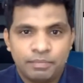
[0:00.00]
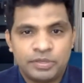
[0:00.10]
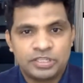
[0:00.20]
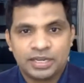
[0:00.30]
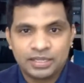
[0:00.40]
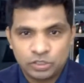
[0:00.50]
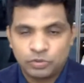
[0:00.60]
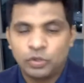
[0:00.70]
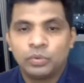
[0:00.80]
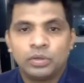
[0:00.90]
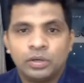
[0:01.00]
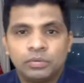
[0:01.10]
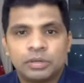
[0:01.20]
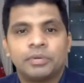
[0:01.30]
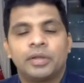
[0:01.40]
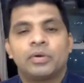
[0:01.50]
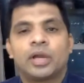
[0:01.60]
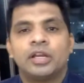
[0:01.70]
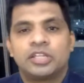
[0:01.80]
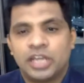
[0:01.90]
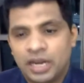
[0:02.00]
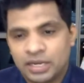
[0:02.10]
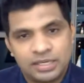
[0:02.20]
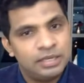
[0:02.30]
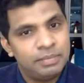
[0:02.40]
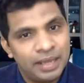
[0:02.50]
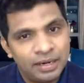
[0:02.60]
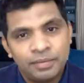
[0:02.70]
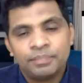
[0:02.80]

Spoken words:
Pitch deck is, sometimes you can share as an email,